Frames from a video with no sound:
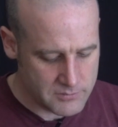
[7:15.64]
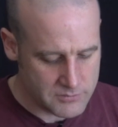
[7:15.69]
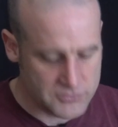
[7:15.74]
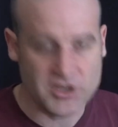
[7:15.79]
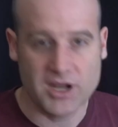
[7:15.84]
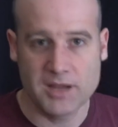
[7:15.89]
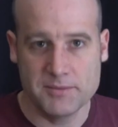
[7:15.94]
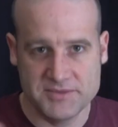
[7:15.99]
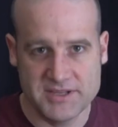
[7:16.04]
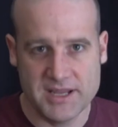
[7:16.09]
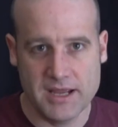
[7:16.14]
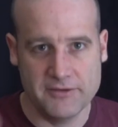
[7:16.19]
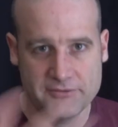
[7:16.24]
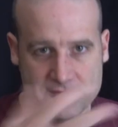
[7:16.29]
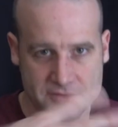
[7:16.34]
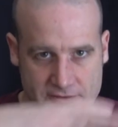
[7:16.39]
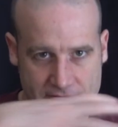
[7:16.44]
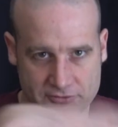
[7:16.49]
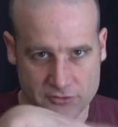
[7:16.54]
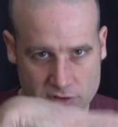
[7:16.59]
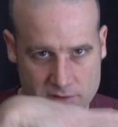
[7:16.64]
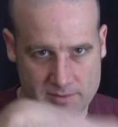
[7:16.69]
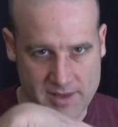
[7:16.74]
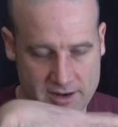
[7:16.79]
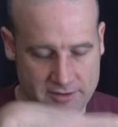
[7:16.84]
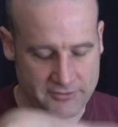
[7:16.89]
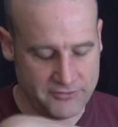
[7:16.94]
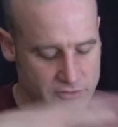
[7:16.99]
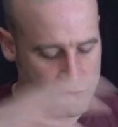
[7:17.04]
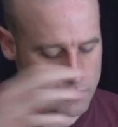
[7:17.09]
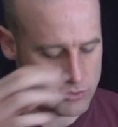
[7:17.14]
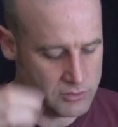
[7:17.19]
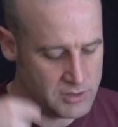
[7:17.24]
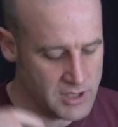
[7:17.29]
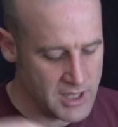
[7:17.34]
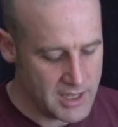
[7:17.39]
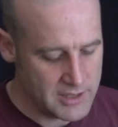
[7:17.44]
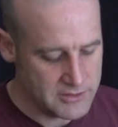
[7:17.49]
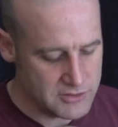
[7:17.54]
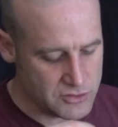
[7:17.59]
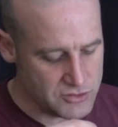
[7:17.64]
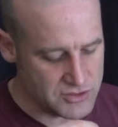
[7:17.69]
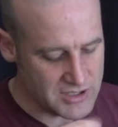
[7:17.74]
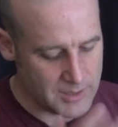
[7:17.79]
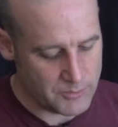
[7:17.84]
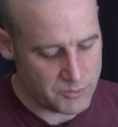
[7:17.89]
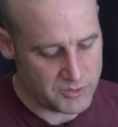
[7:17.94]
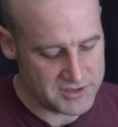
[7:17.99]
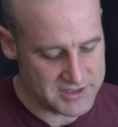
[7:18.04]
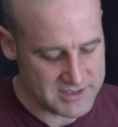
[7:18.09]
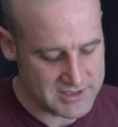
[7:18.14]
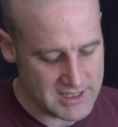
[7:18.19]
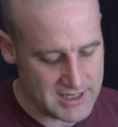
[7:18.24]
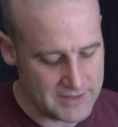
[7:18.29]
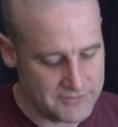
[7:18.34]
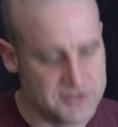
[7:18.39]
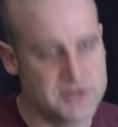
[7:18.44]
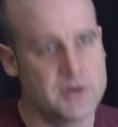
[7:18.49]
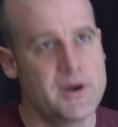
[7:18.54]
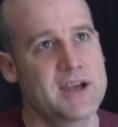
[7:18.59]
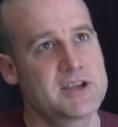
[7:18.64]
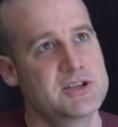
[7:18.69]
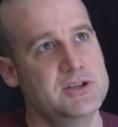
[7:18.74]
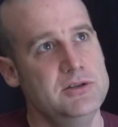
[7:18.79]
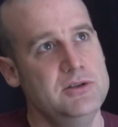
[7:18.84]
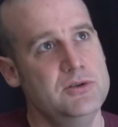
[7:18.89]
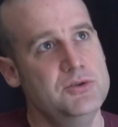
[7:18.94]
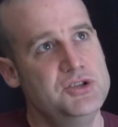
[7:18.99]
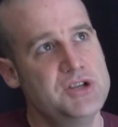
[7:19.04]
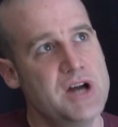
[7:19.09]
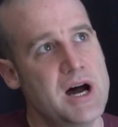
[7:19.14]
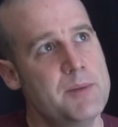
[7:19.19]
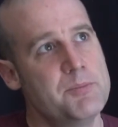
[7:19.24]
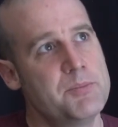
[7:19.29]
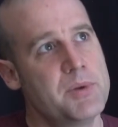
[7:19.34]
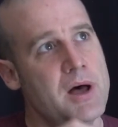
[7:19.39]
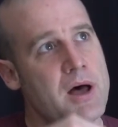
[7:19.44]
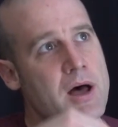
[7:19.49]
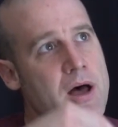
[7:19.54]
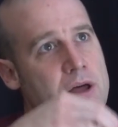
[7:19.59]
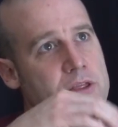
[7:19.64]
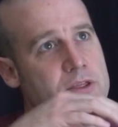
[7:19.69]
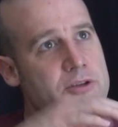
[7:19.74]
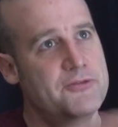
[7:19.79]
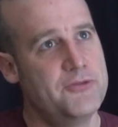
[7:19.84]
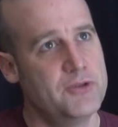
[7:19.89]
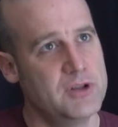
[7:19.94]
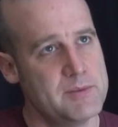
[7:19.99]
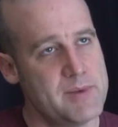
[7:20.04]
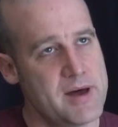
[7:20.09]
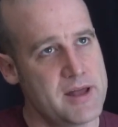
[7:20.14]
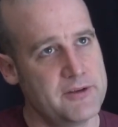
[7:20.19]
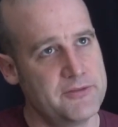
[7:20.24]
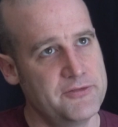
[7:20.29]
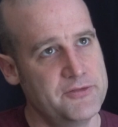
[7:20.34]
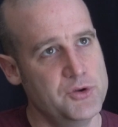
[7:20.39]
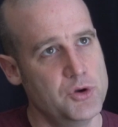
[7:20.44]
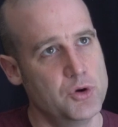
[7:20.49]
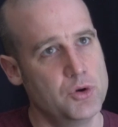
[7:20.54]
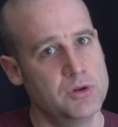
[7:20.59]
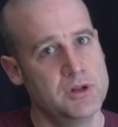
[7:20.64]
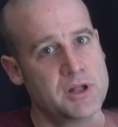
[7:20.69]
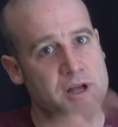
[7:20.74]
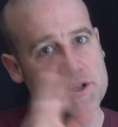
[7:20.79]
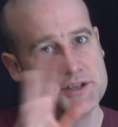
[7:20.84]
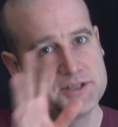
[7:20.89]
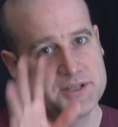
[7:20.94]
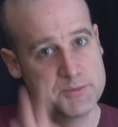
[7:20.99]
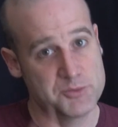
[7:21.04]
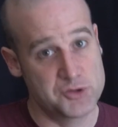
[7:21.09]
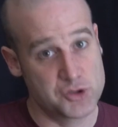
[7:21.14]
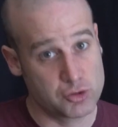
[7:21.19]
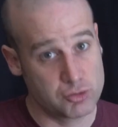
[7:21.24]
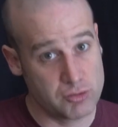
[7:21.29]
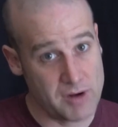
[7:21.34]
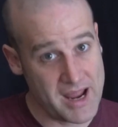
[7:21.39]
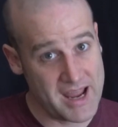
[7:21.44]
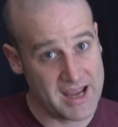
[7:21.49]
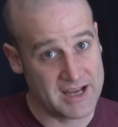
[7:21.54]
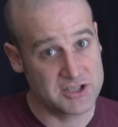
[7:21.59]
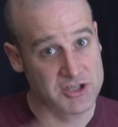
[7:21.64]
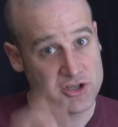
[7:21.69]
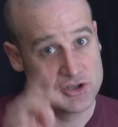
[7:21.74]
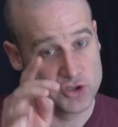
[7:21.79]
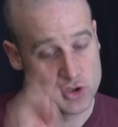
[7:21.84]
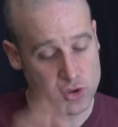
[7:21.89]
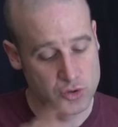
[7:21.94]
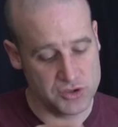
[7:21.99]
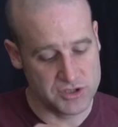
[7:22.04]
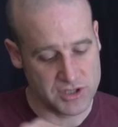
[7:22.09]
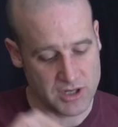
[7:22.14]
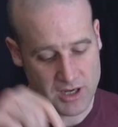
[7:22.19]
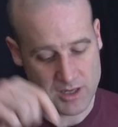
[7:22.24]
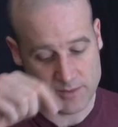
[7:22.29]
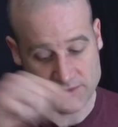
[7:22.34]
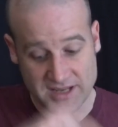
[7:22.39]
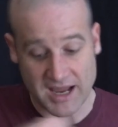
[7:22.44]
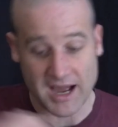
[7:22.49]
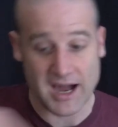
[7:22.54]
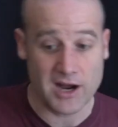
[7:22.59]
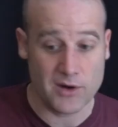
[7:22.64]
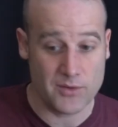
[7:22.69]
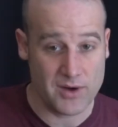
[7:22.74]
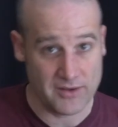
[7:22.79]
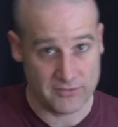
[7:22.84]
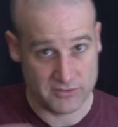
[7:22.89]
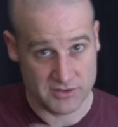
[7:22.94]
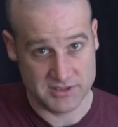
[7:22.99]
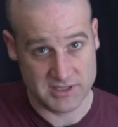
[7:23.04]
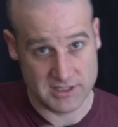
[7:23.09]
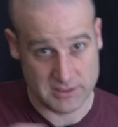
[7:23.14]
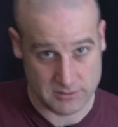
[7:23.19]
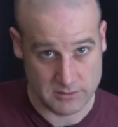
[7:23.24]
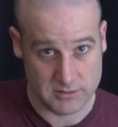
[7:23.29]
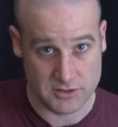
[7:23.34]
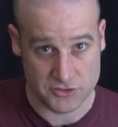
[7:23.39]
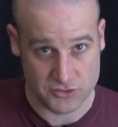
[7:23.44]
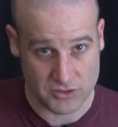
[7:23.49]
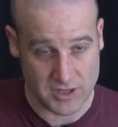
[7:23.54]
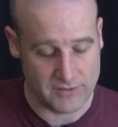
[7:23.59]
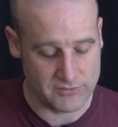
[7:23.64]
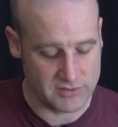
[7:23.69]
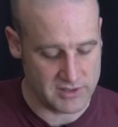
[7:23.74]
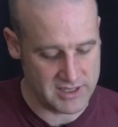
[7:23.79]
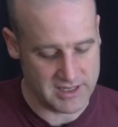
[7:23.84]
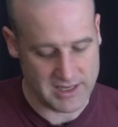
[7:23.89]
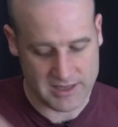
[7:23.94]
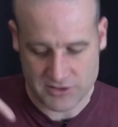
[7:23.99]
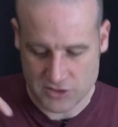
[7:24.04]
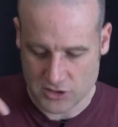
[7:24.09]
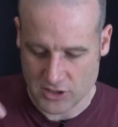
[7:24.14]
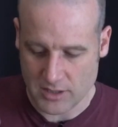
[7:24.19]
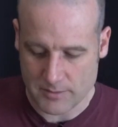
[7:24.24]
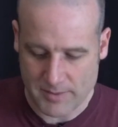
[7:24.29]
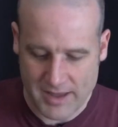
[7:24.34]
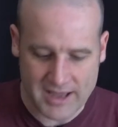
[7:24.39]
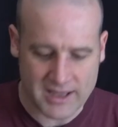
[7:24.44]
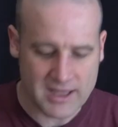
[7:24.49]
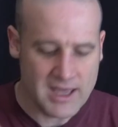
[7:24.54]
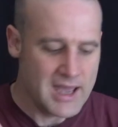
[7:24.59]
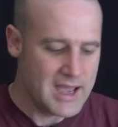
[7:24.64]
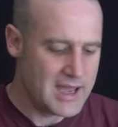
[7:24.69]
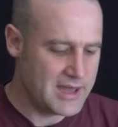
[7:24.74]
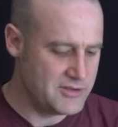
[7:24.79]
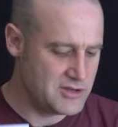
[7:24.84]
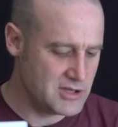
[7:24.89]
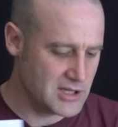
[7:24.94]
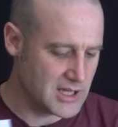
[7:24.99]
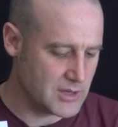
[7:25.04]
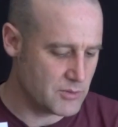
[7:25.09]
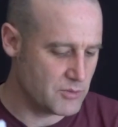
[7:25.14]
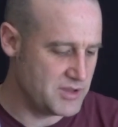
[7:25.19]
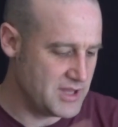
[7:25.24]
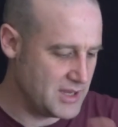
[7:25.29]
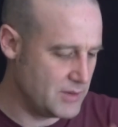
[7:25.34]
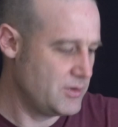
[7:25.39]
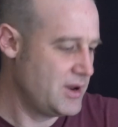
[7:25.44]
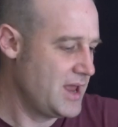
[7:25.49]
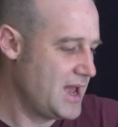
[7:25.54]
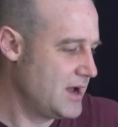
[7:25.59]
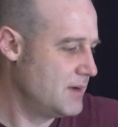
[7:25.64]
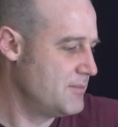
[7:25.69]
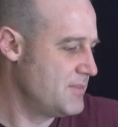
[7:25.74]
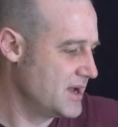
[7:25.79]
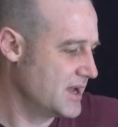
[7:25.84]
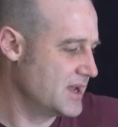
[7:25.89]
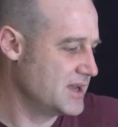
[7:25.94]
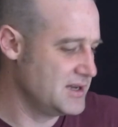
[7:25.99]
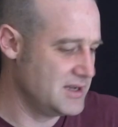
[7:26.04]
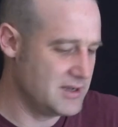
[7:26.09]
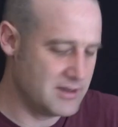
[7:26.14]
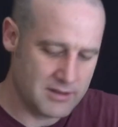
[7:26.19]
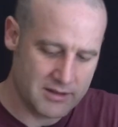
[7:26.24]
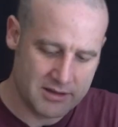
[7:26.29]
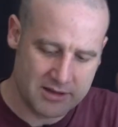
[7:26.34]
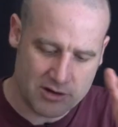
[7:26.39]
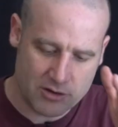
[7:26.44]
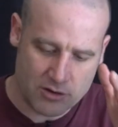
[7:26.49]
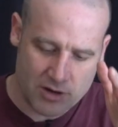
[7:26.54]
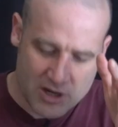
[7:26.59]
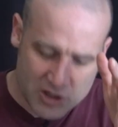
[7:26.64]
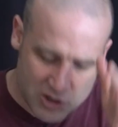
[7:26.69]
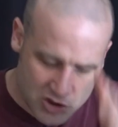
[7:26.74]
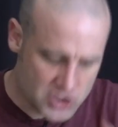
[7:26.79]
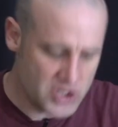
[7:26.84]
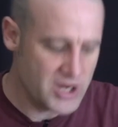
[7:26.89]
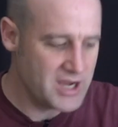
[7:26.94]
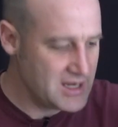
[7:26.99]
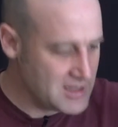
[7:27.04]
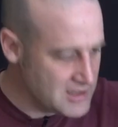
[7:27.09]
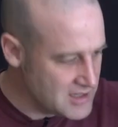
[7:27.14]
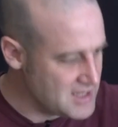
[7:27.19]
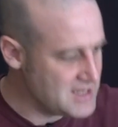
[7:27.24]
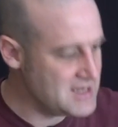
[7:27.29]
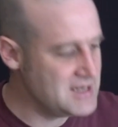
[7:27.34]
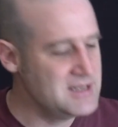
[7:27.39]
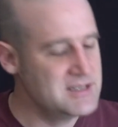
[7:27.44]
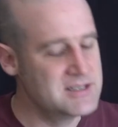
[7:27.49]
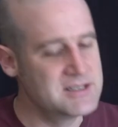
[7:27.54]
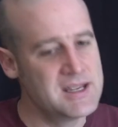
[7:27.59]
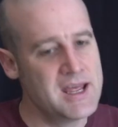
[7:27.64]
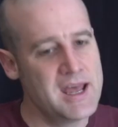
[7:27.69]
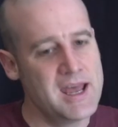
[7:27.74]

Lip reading: times F, the full amount of fuel, you dump what's left. So actually you dump the full amount of fuel, subtract two times RF, because that's the traveling, and then you go back, and then you're like, well, then how am I gonna, you know, chain these,